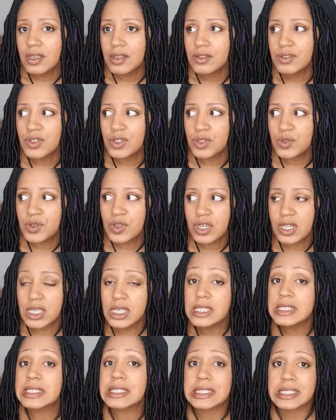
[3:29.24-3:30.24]
So you could
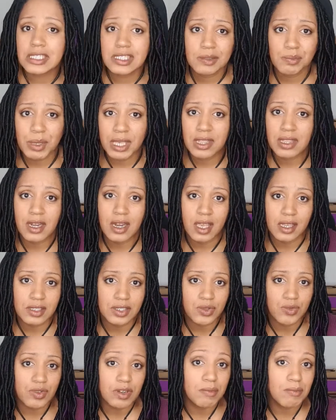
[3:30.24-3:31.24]
easily spend the
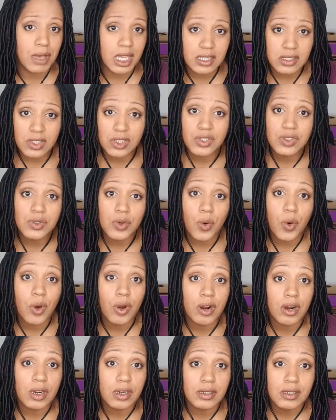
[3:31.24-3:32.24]
next 3 months
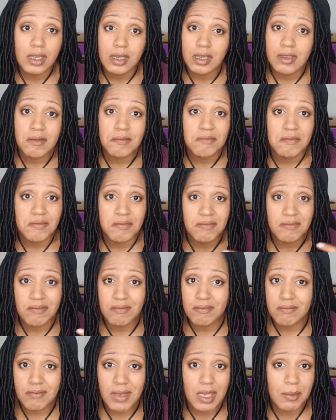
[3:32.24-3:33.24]
or
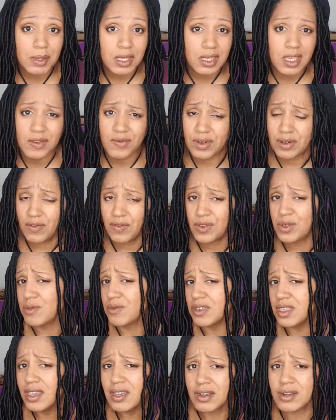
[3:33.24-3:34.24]
maybe even a few
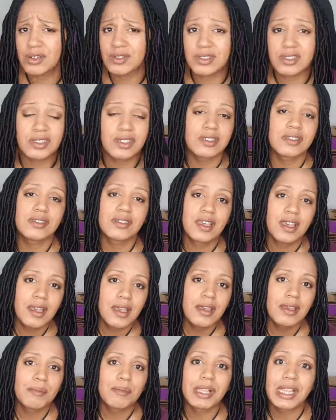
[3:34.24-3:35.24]
years just
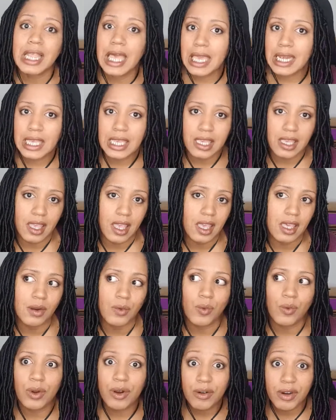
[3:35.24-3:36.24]
planning
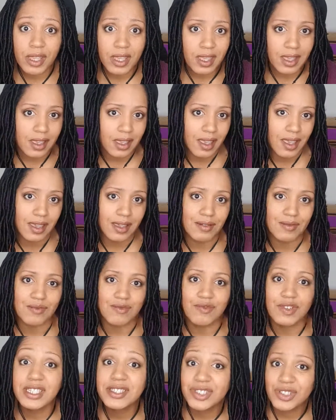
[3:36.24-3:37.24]
and worrying
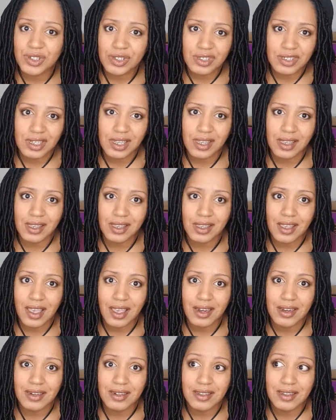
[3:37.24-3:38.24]
and researching
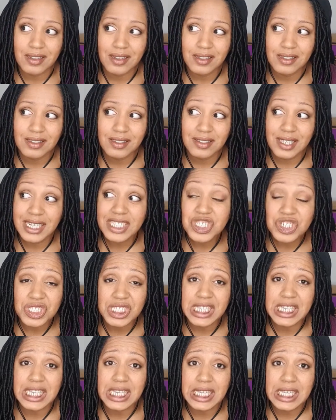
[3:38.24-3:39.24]
and
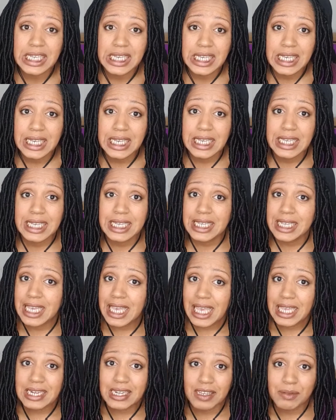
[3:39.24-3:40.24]
essentially
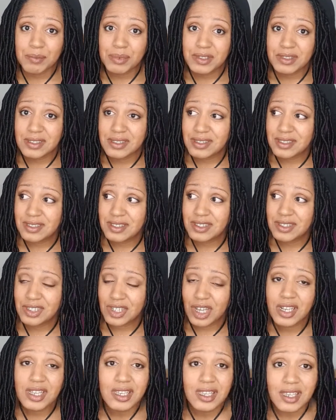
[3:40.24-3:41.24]
end up
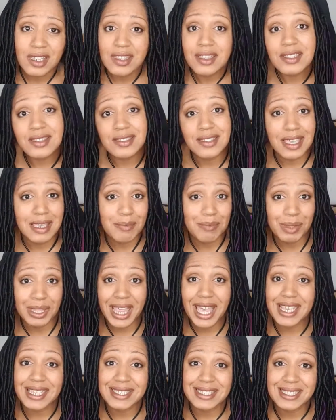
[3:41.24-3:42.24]
stuck in the same
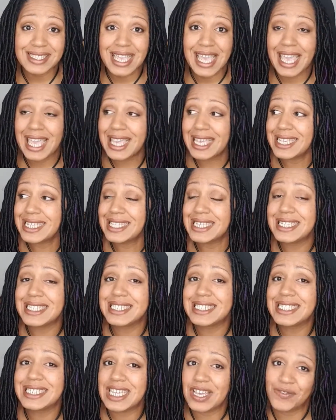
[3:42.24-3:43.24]
place
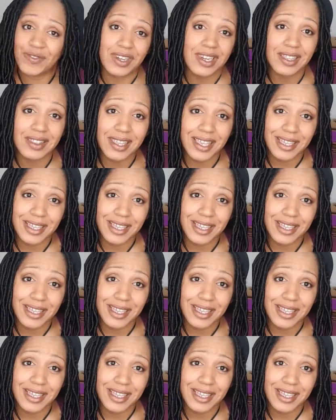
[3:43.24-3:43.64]
indefinitely.